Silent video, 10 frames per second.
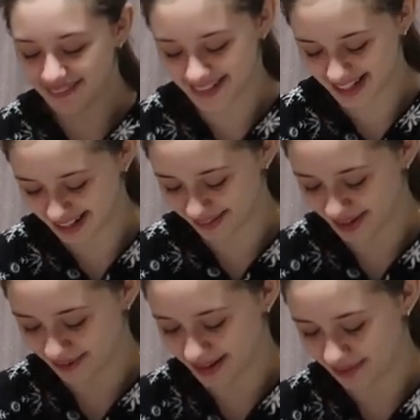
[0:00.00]
One second, let
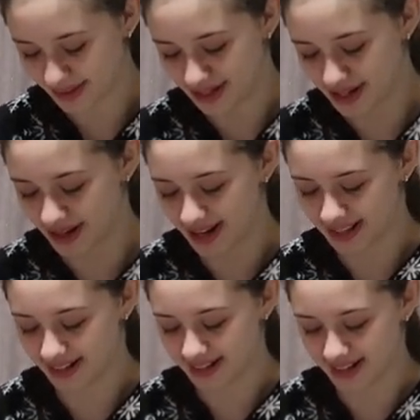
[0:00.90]
me open up the shirt, and
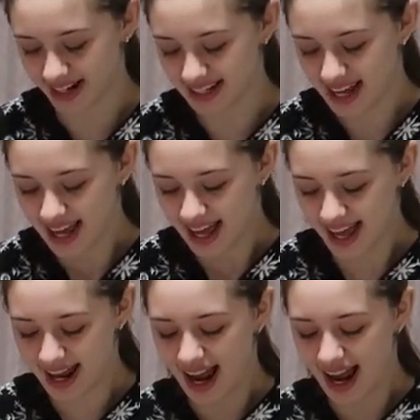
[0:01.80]
then I'll show you guys. And it